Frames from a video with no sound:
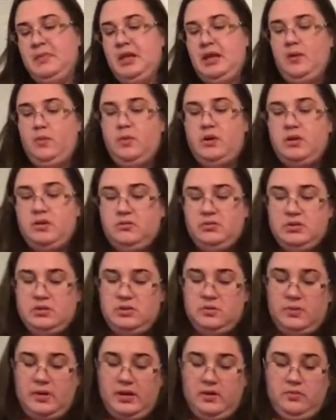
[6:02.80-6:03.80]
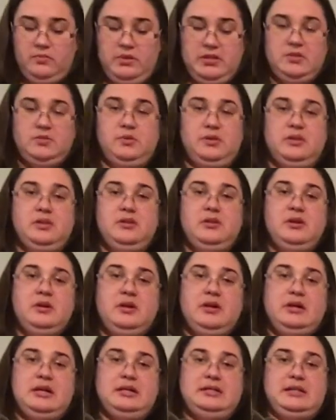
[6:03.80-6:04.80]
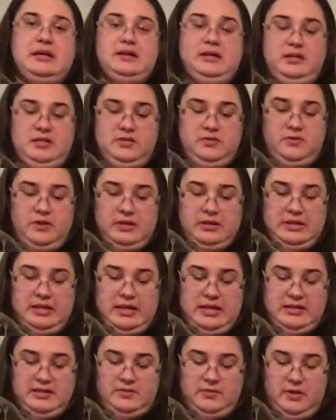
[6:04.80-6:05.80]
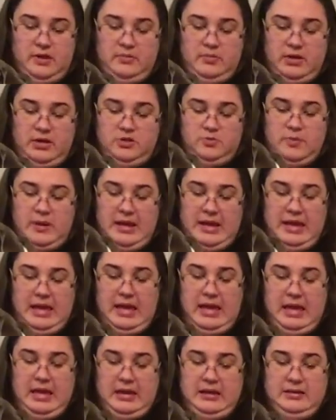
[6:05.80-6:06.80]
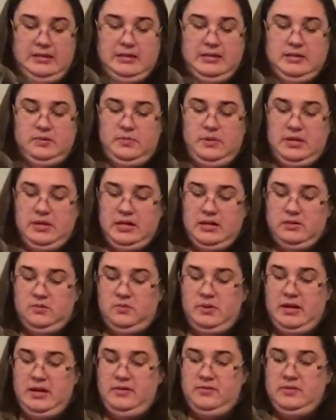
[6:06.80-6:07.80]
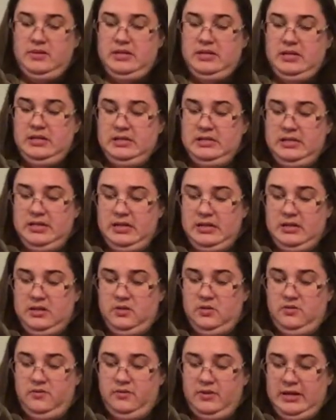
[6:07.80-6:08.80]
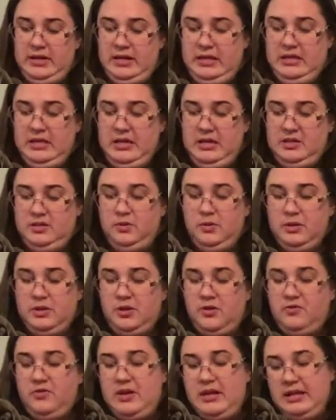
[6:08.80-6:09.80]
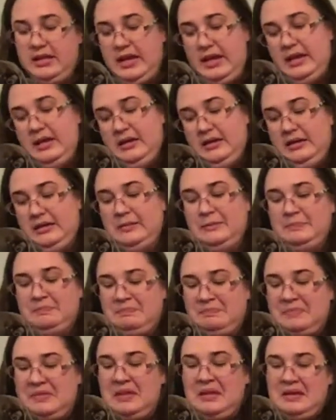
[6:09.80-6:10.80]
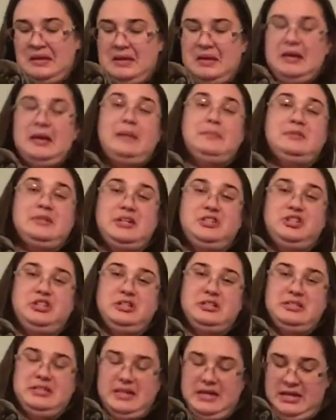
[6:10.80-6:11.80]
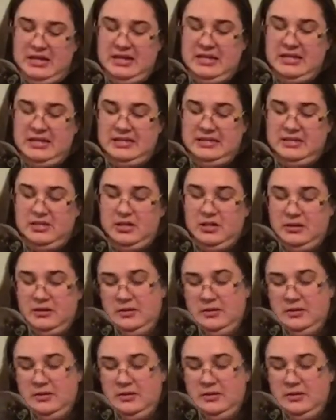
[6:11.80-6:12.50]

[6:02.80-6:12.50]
And one of the reasons why I don't mess with Italian's front legs very much by hand is because we have a tendency to do funny things with our feet. Like I'm touching his leg and he's